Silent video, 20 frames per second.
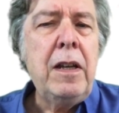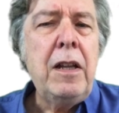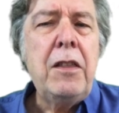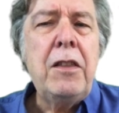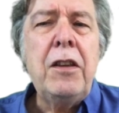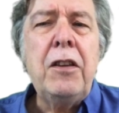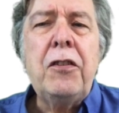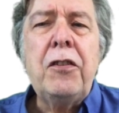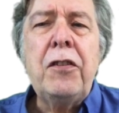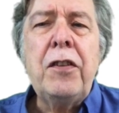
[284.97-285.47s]

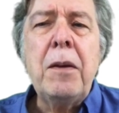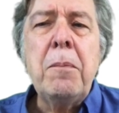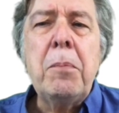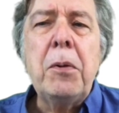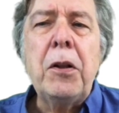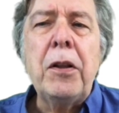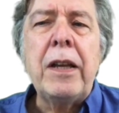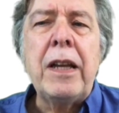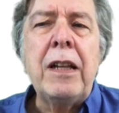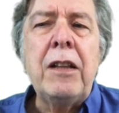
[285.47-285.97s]
This
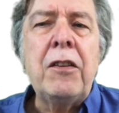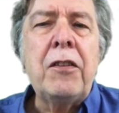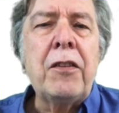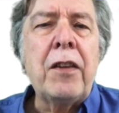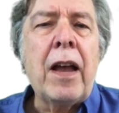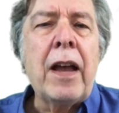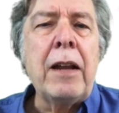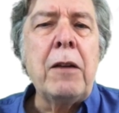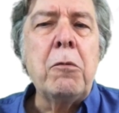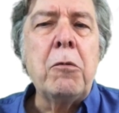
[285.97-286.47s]
simple
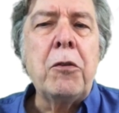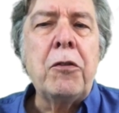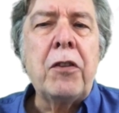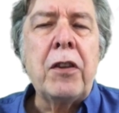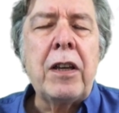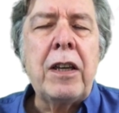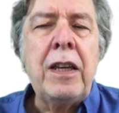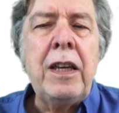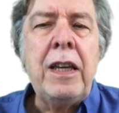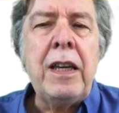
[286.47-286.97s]
insight was
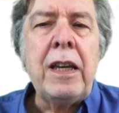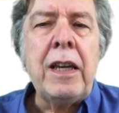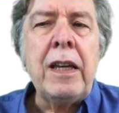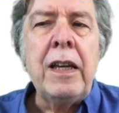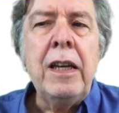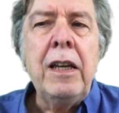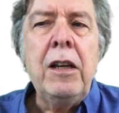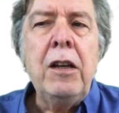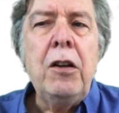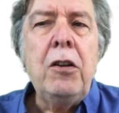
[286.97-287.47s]
the key